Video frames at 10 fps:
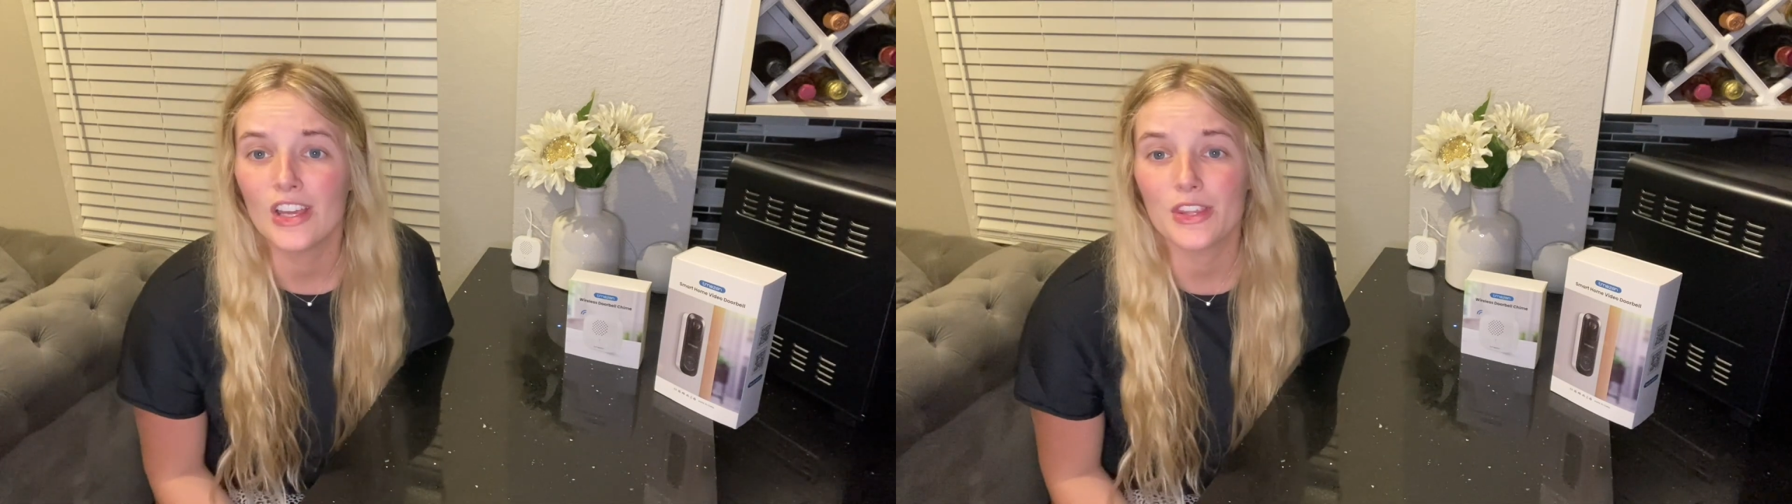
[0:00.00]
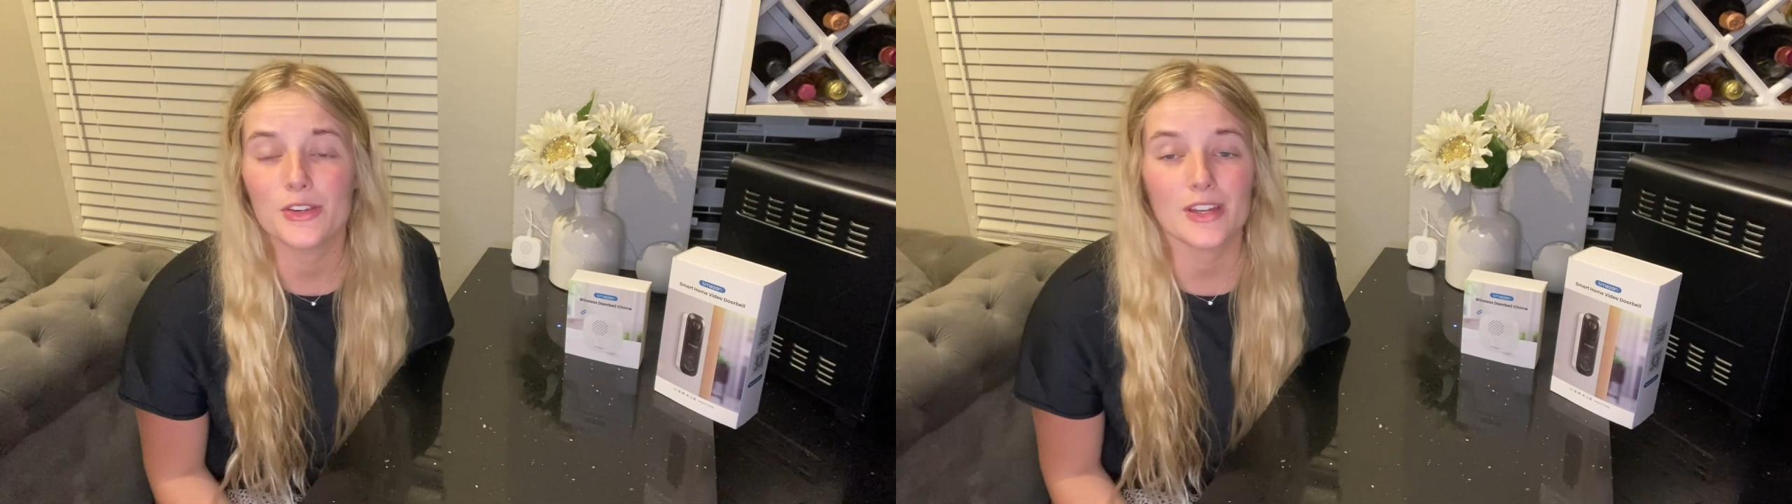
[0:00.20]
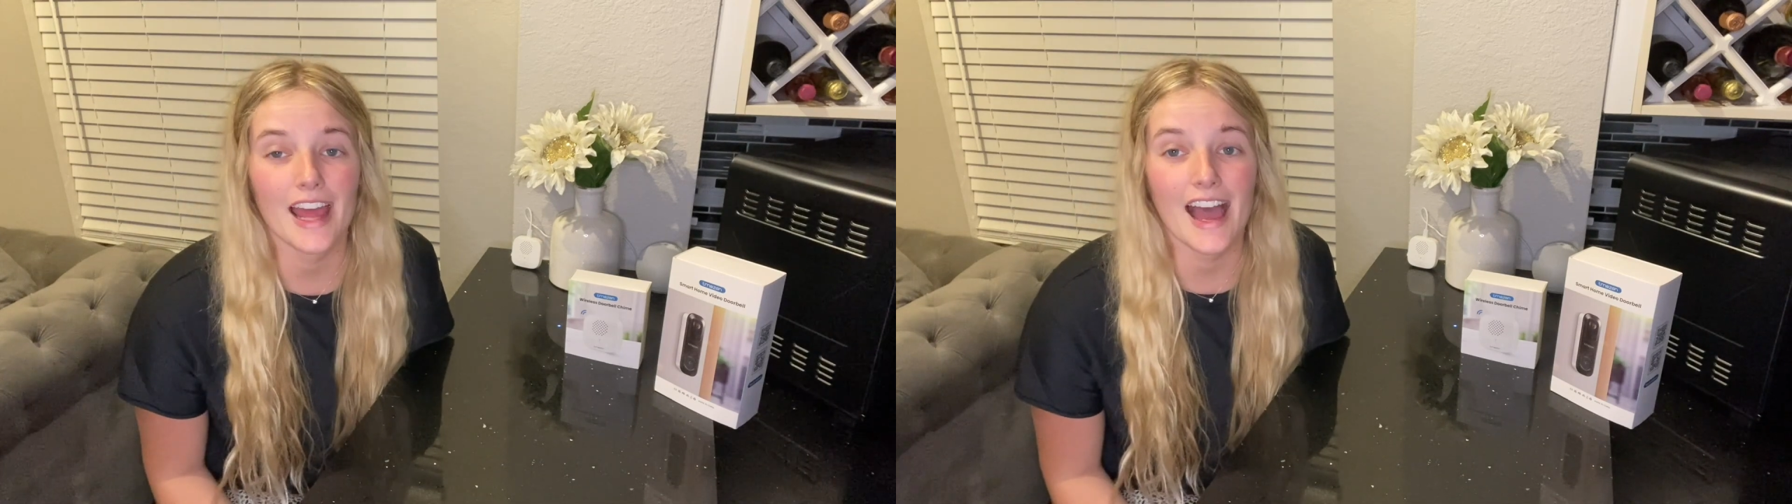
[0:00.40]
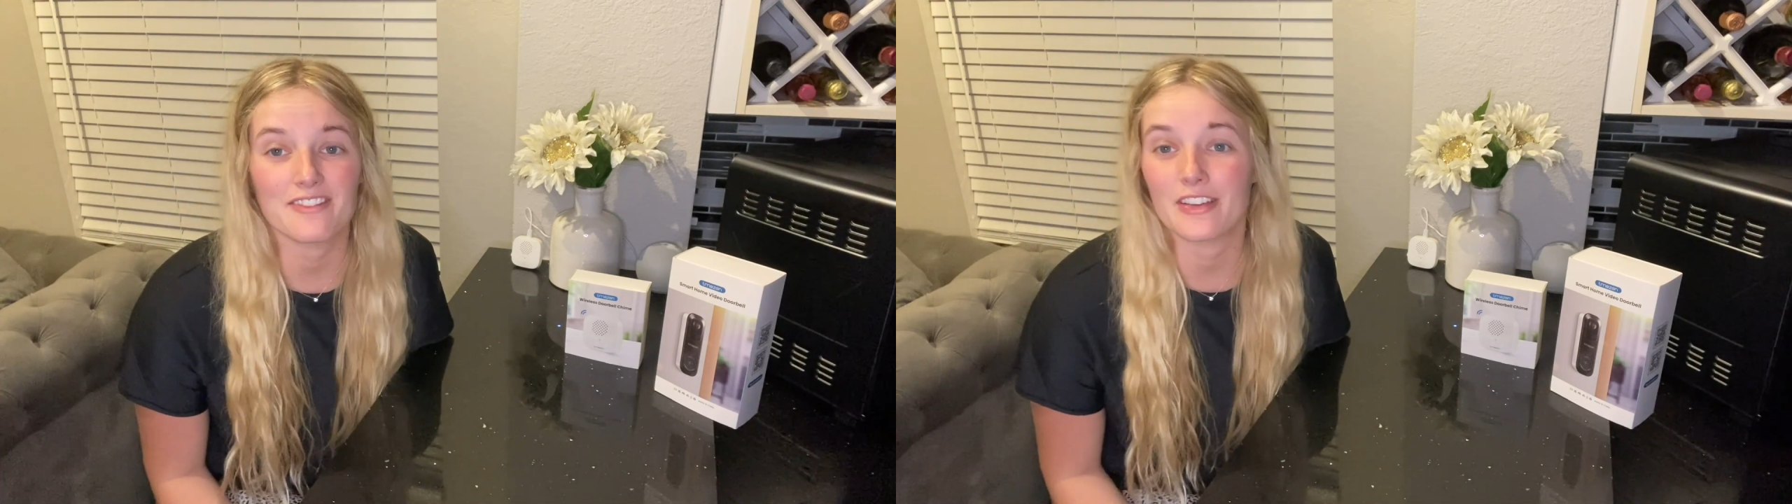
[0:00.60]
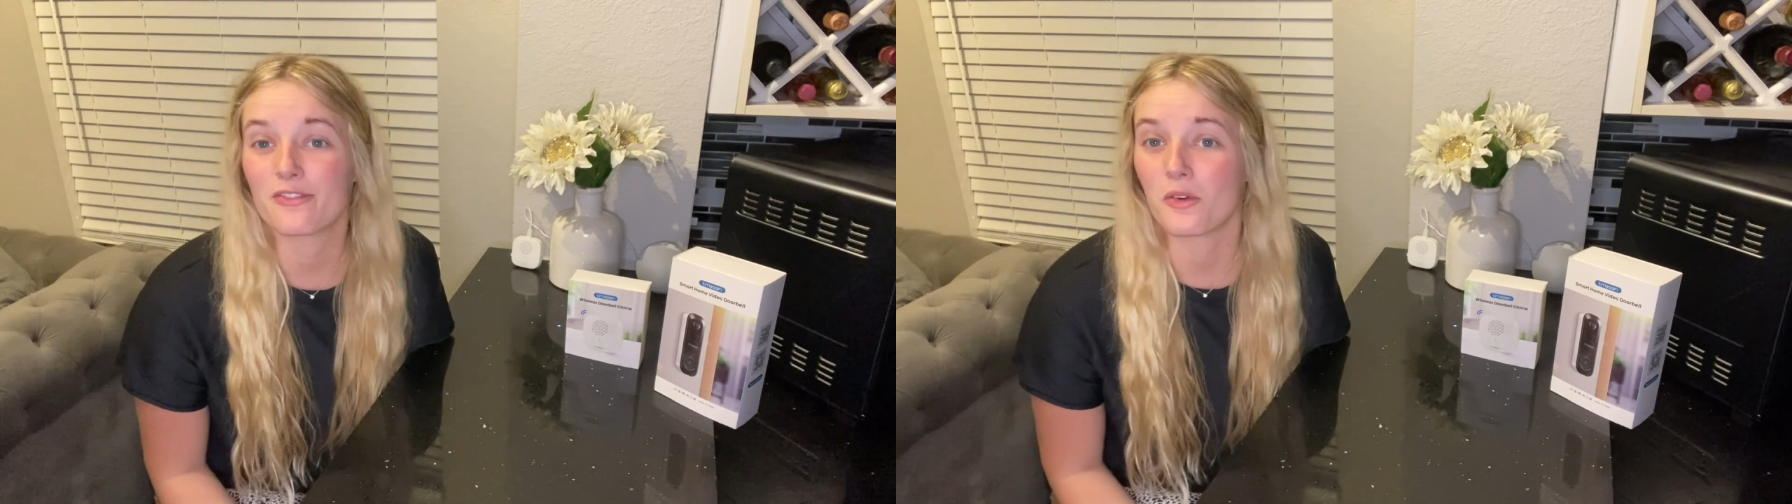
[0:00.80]
You could
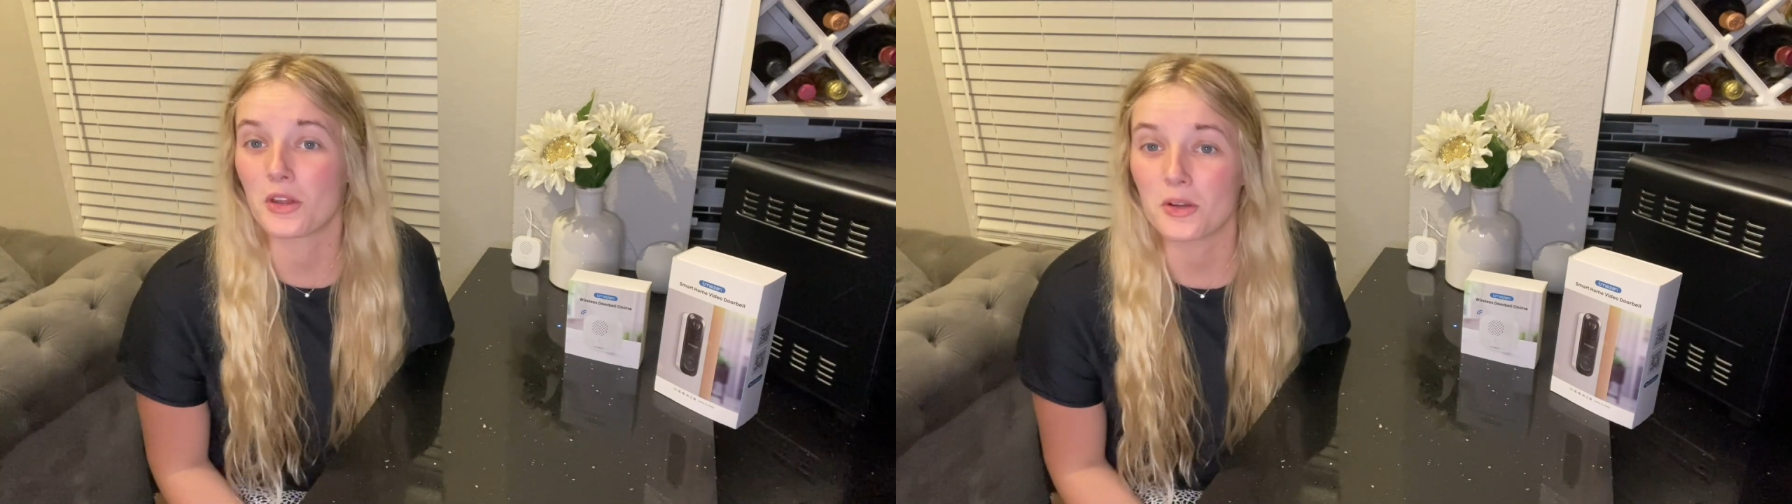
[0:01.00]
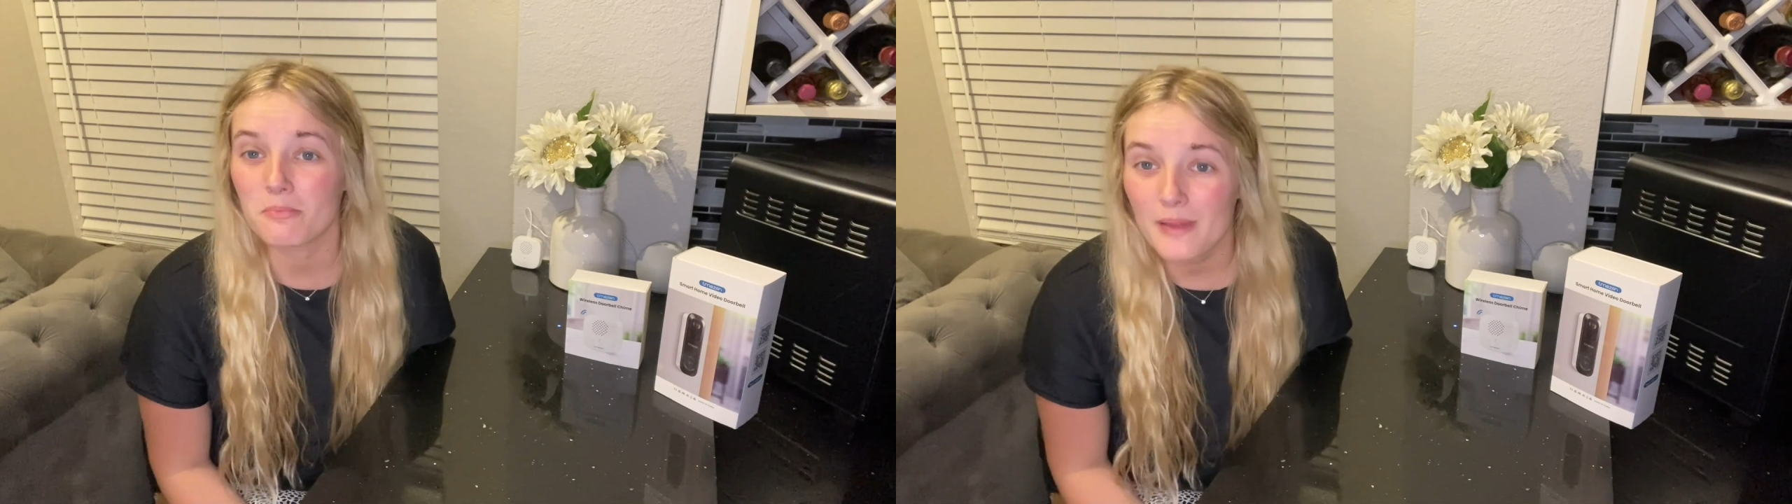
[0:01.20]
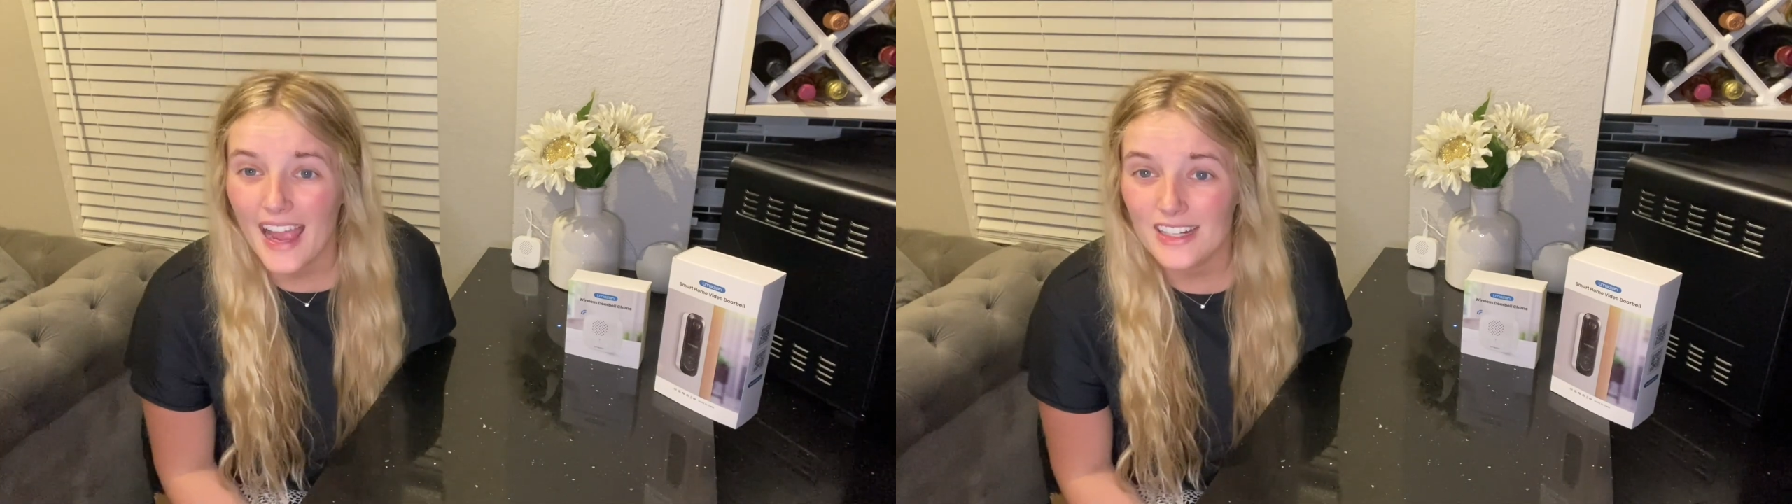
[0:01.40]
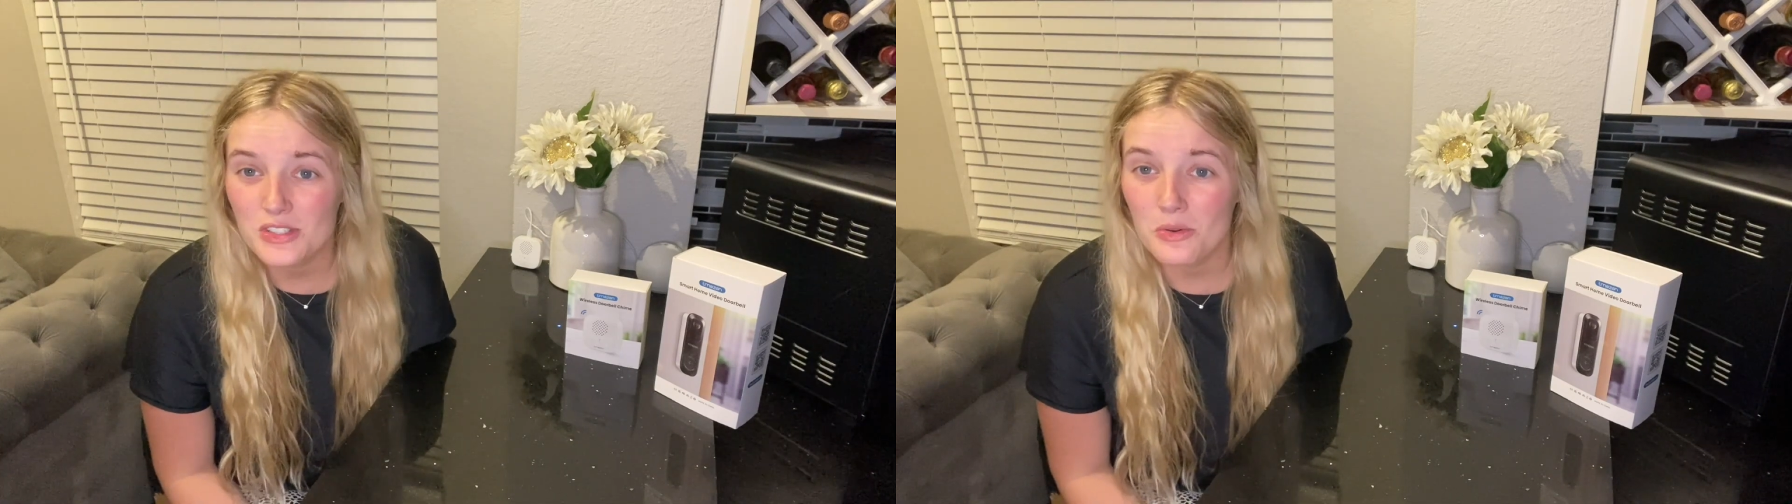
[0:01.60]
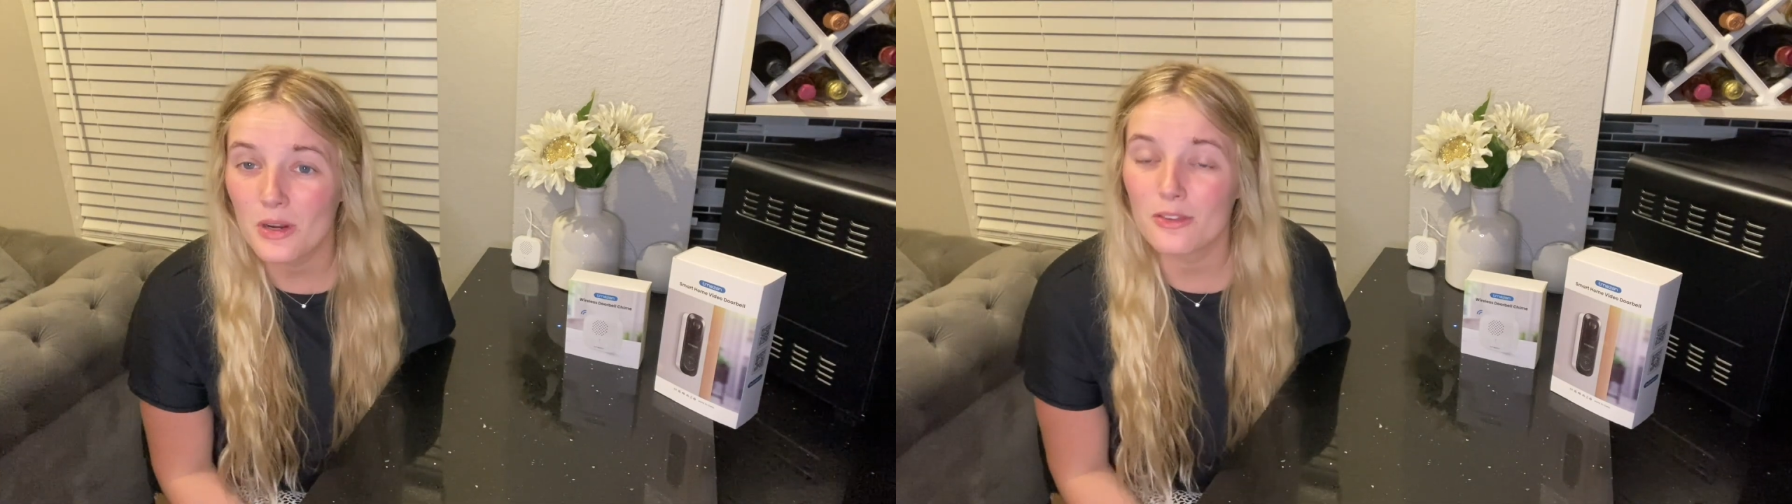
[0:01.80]
have it for your back
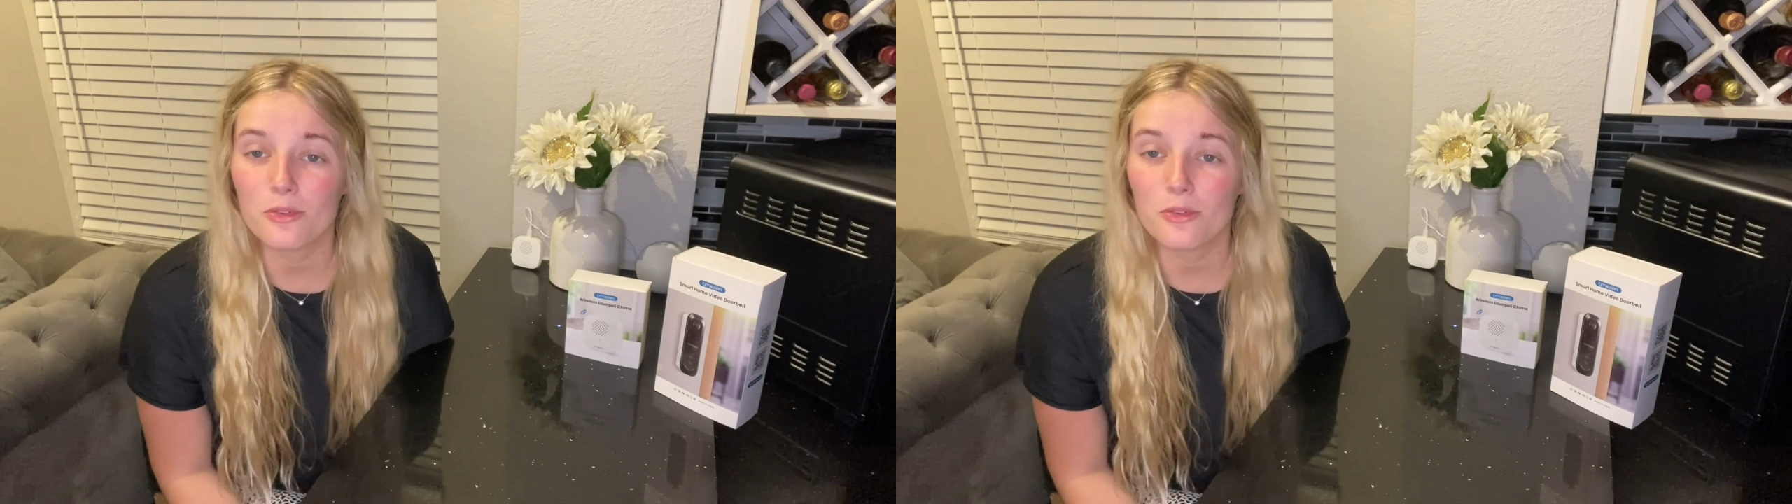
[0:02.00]
door,